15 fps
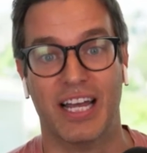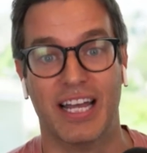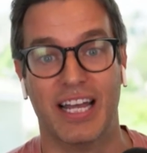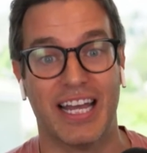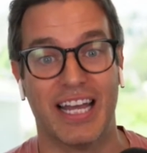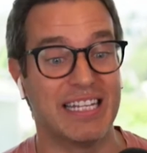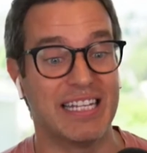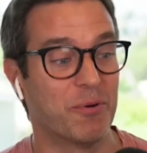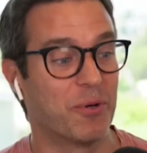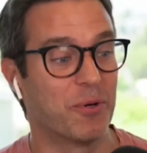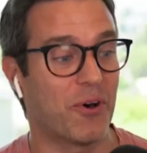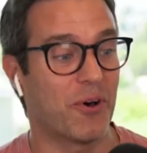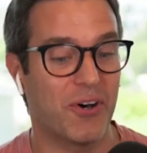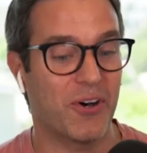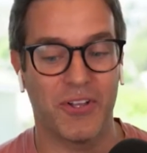And even with
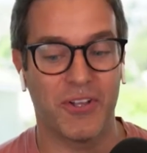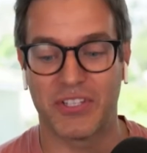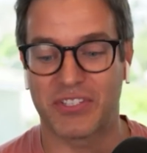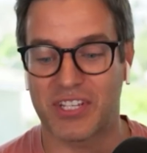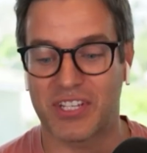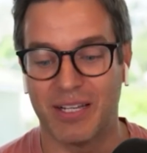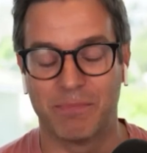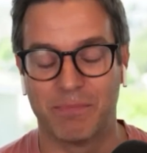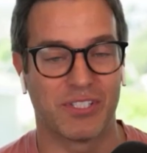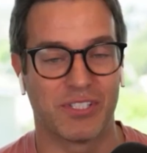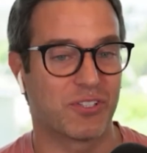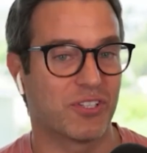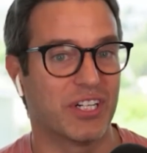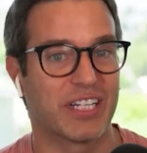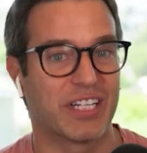all the tips and
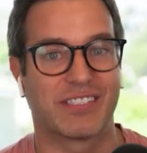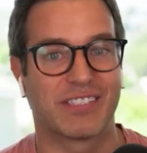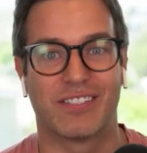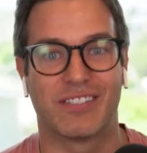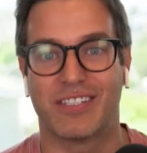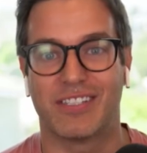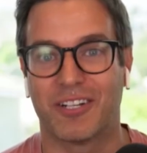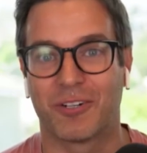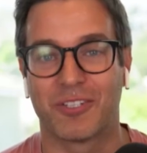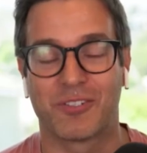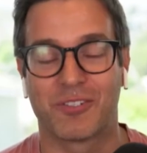tricks and secrets